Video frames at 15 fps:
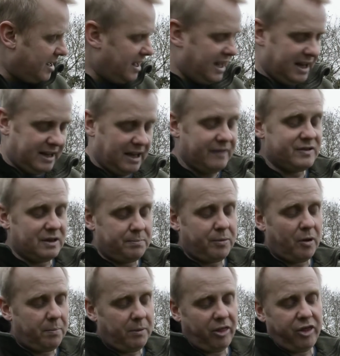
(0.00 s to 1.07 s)
It gives a
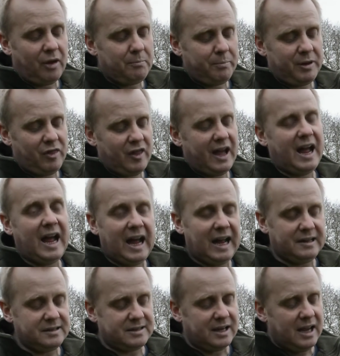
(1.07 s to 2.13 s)
proper thump in the
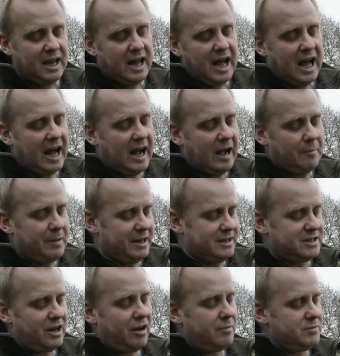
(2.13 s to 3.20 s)
hand. In
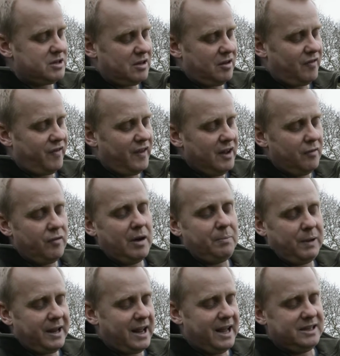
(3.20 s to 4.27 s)
terms of
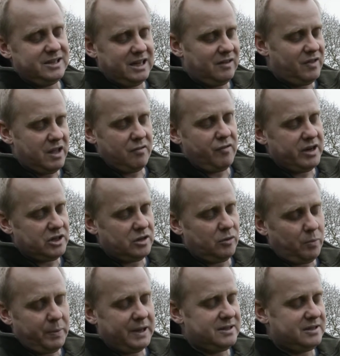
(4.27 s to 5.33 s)
replicating the original
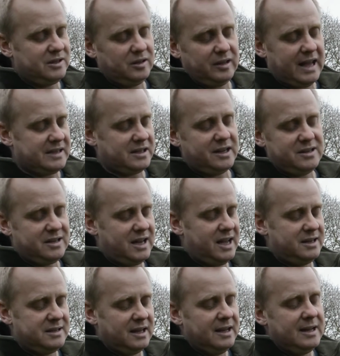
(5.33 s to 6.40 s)
pistol, as I
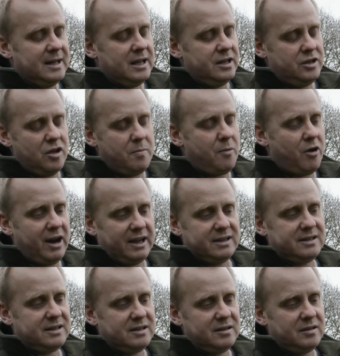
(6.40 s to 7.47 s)
said,
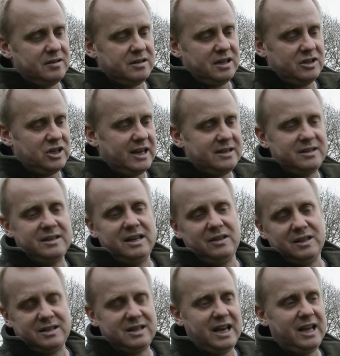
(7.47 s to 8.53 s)
Umarex suggests in the
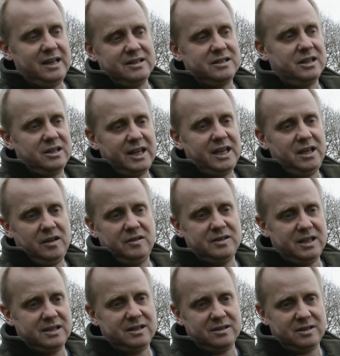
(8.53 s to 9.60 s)
States that they use
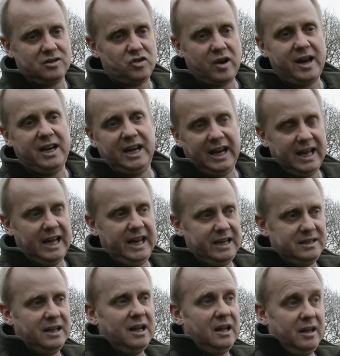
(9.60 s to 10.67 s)
this as a training aid.
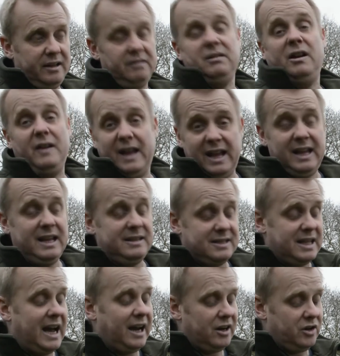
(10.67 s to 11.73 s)
You know, it is
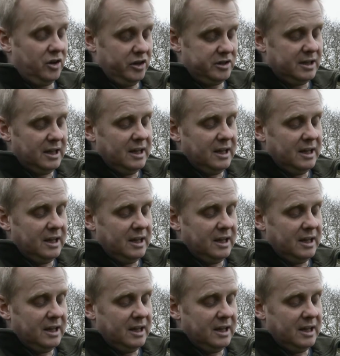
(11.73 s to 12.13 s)
that good.